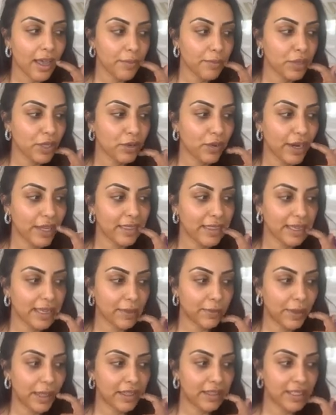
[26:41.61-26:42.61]
The great thing
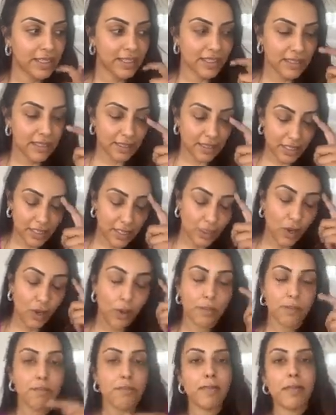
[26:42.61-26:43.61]
about this is there's not a
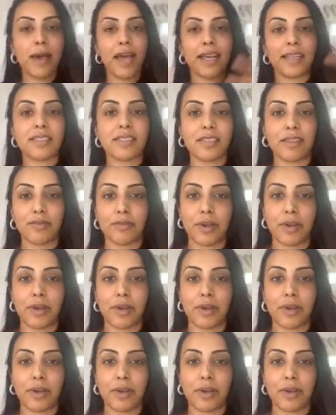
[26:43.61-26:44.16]
massive